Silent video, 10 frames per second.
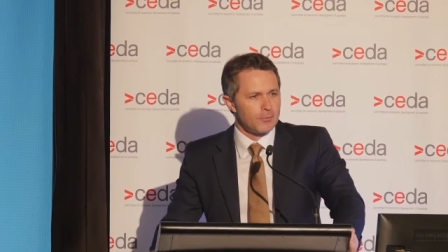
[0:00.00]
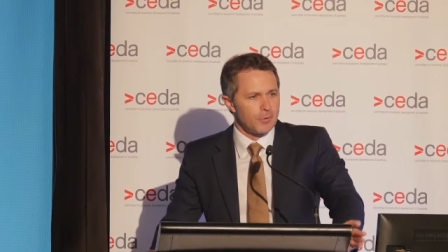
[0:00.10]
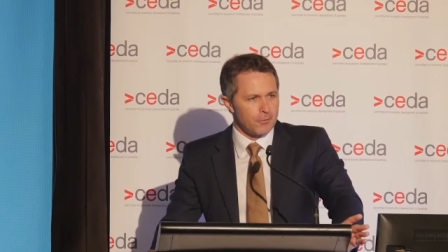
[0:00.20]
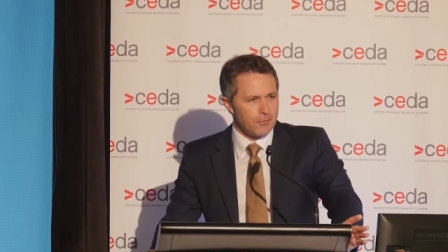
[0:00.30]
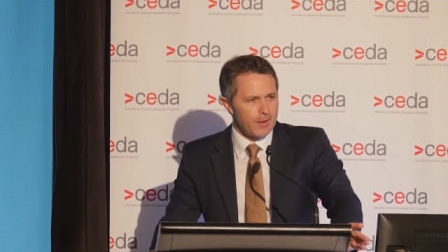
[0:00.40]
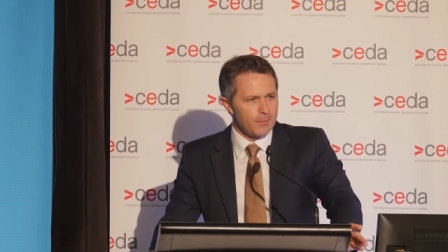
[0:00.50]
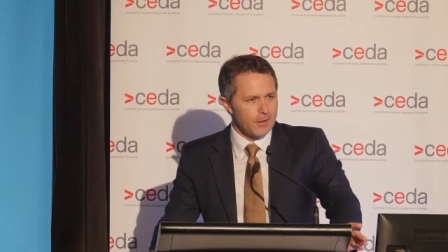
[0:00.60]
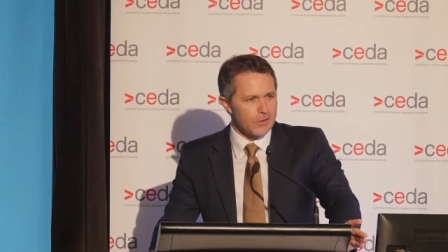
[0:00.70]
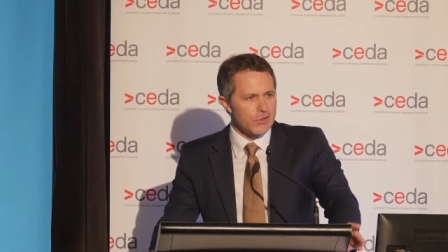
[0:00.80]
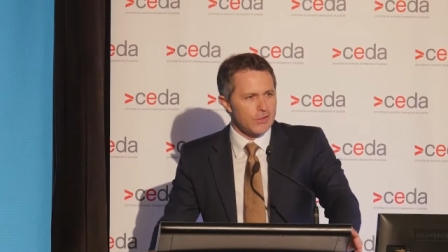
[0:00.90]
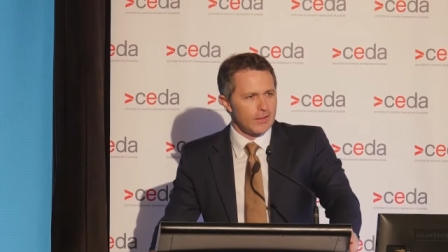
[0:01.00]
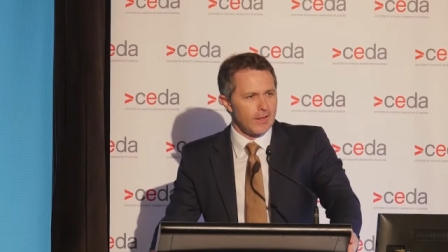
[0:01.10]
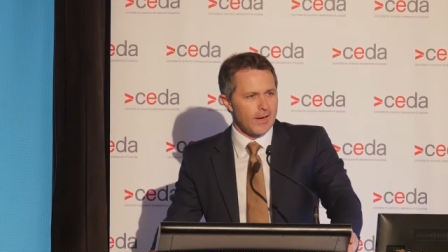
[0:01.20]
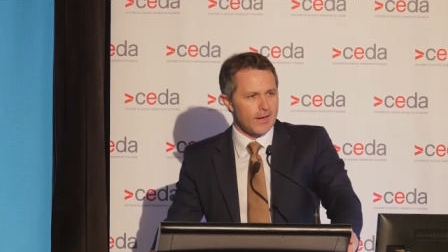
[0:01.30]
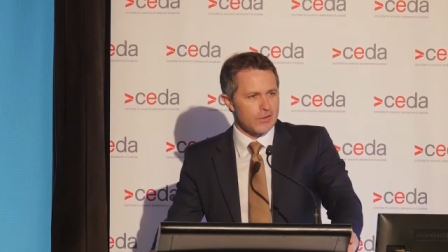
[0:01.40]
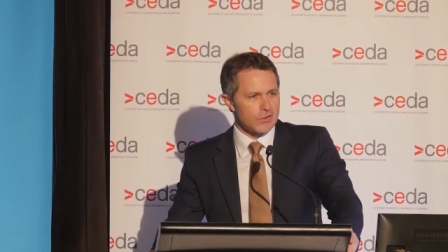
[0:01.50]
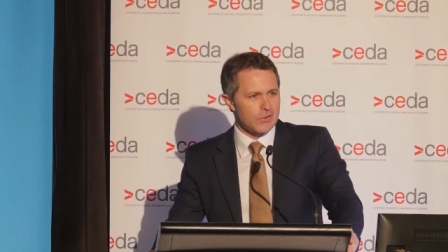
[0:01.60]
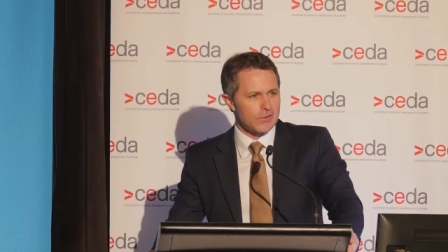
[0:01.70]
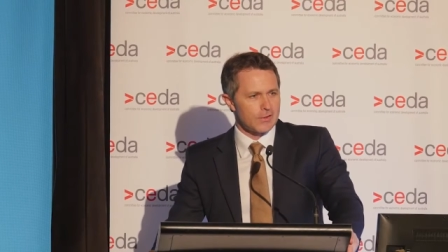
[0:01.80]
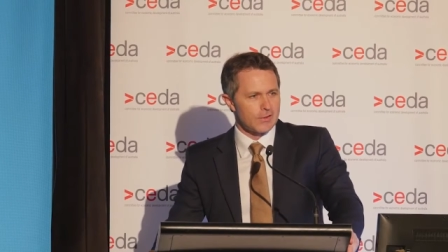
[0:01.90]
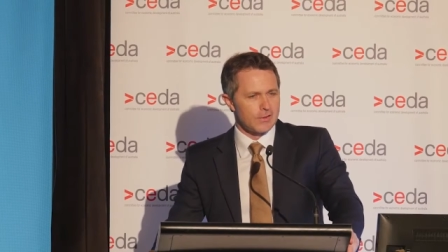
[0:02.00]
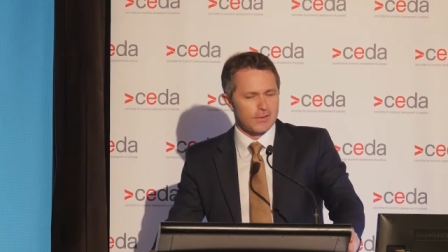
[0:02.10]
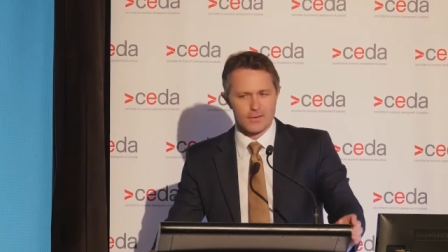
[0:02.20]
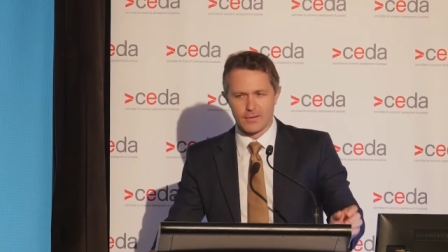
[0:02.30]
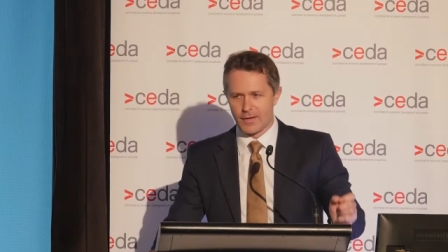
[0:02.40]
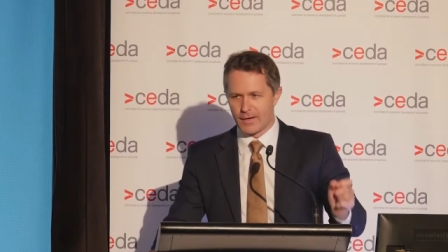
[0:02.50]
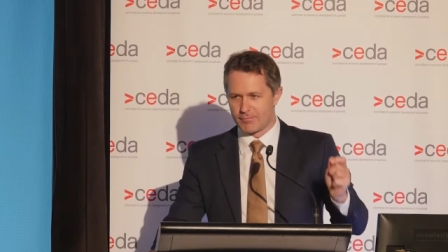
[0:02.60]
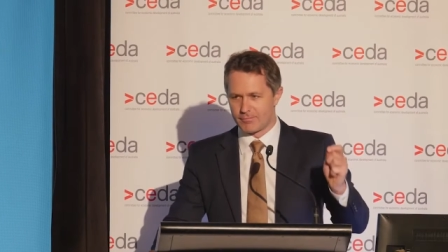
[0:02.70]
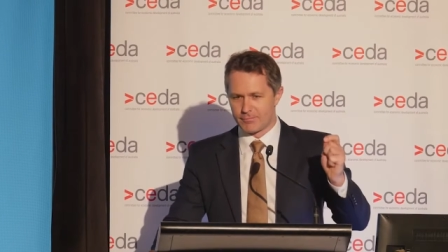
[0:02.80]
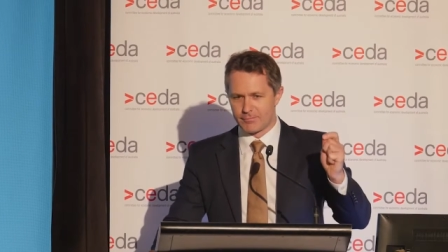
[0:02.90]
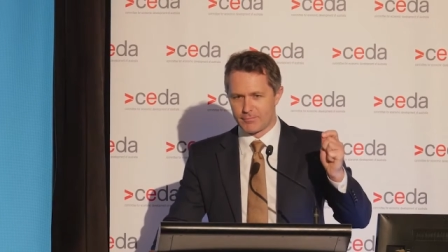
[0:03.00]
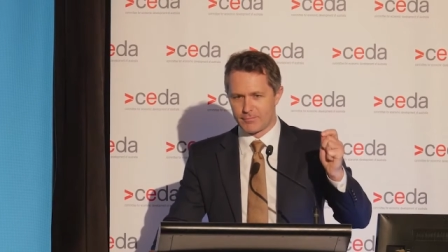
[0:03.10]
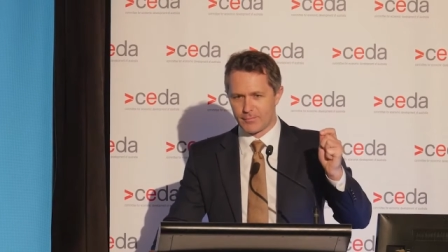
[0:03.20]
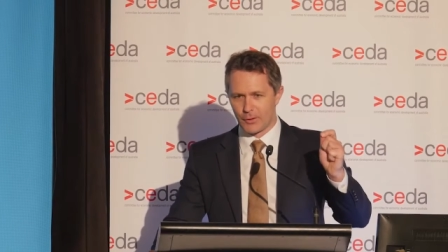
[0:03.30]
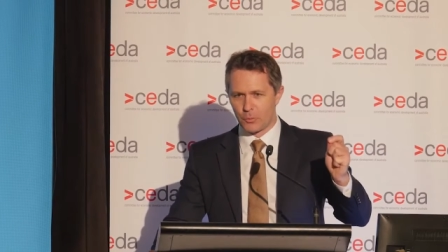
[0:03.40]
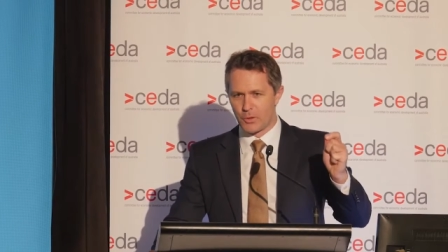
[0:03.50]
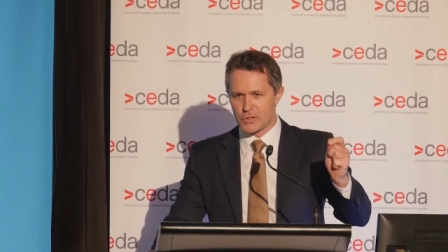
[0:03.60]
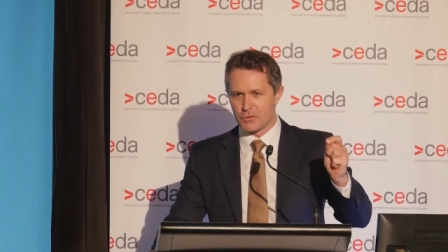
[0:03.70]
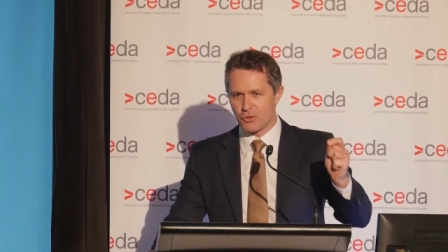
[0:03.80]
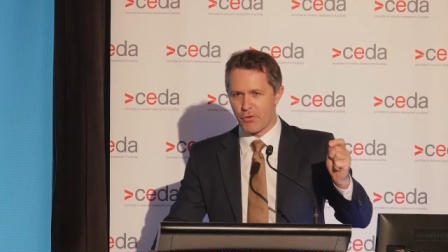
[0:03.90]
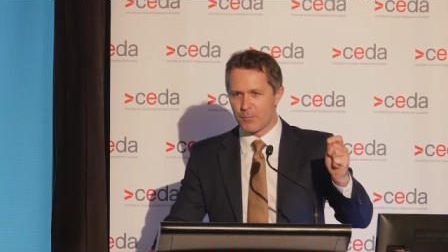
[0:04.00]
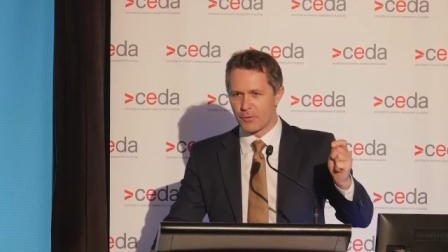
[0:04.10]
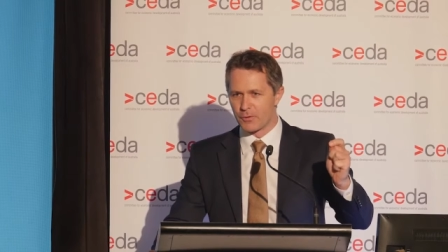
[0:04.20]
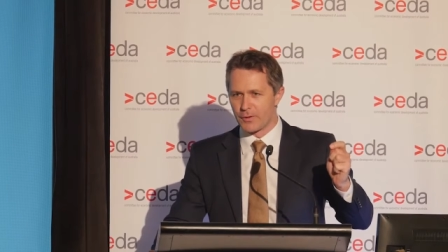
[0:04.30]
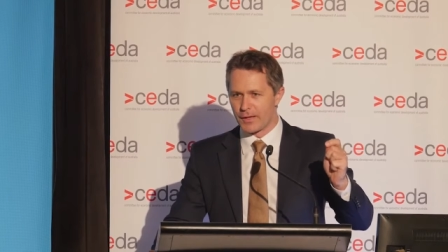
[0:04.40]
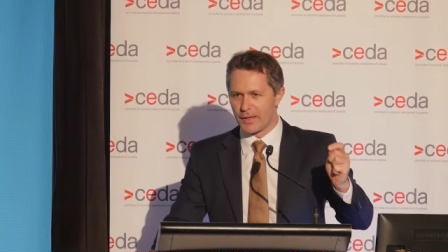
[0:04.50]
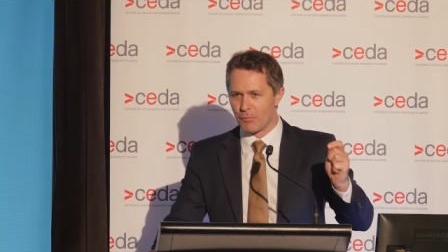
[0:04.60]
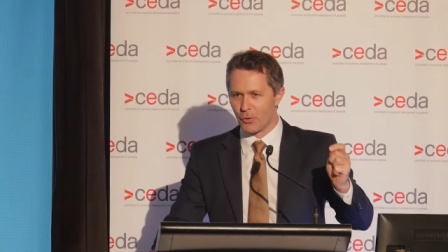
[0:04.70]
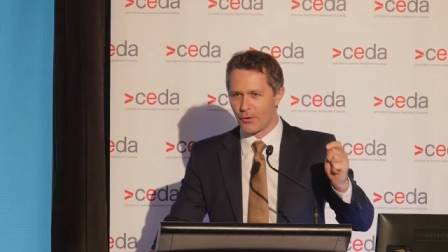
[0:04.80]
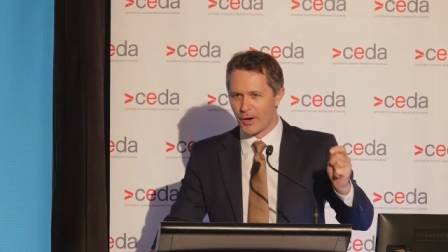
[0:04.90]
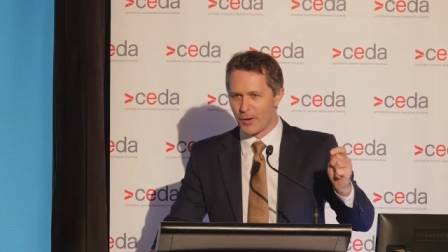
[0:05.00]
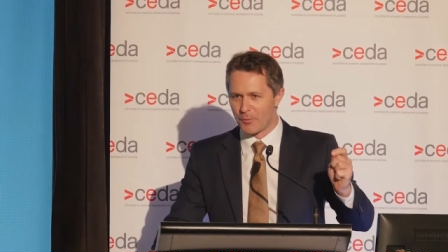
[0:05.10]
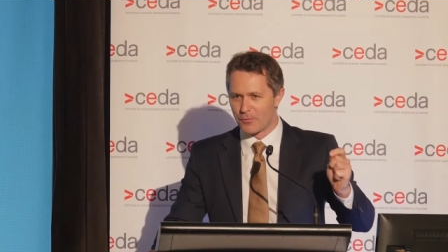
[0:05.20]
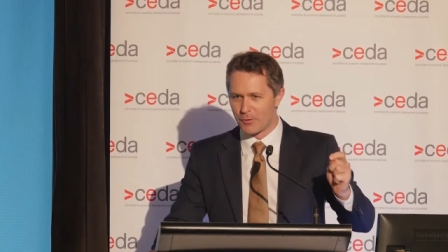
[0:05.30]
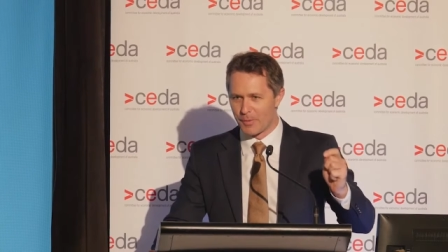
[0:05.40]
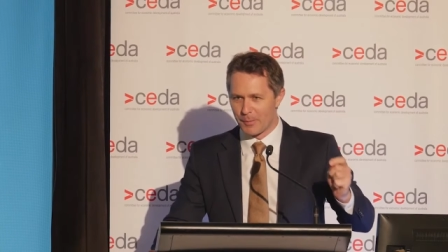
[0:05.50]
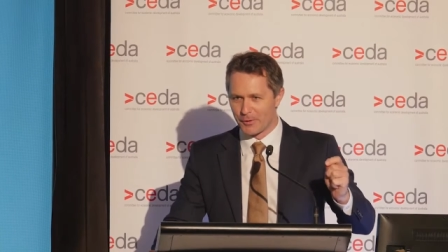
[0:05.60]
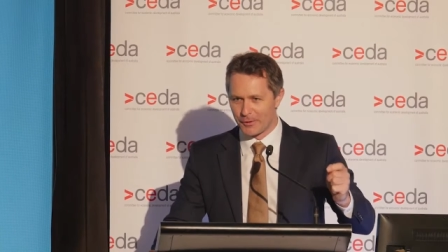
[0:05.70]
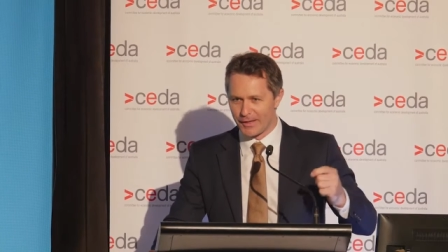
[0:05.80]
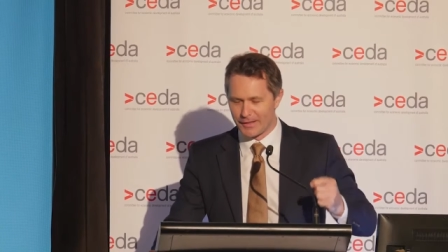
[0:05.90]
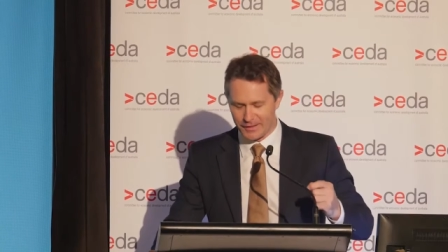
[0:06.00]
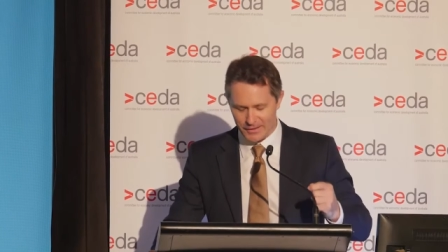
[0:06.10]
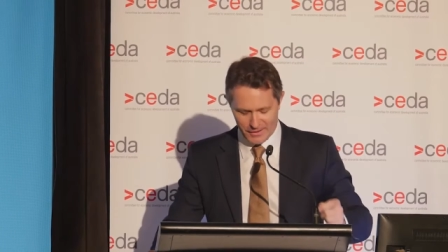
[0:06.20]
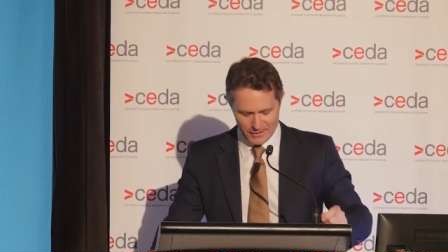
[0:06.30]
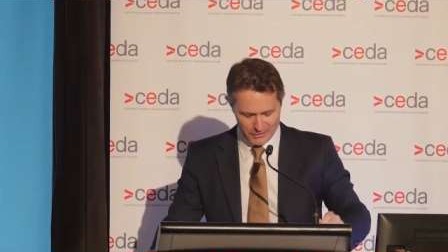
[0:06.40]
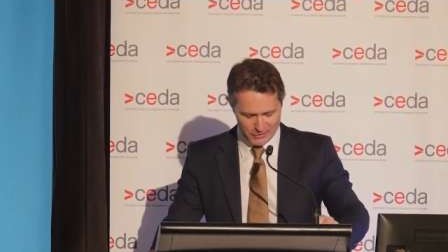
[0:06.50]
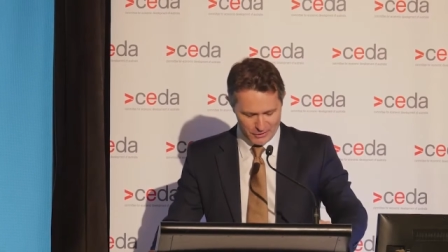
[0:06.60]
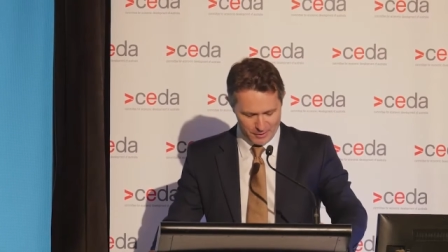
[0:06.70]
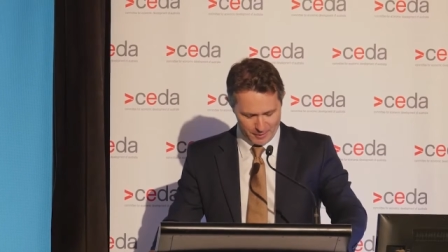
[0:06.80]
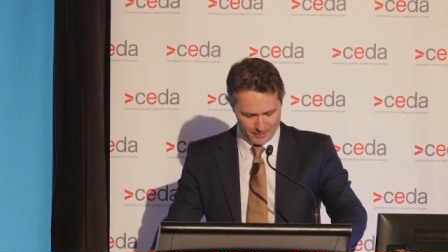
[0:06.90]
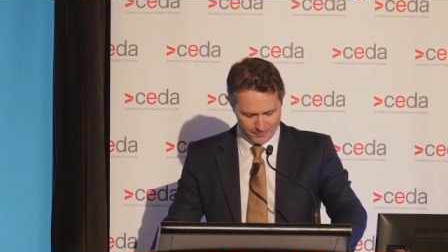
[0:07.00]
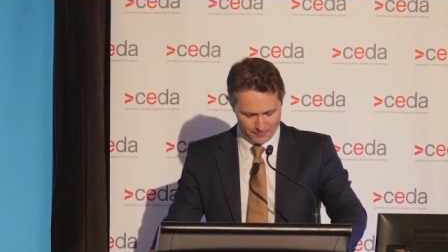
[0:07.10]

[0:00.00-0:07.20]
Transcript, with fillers: but the family still has that little piece of shrapnel that he brought home from Papua New Guinea in, in his stomach.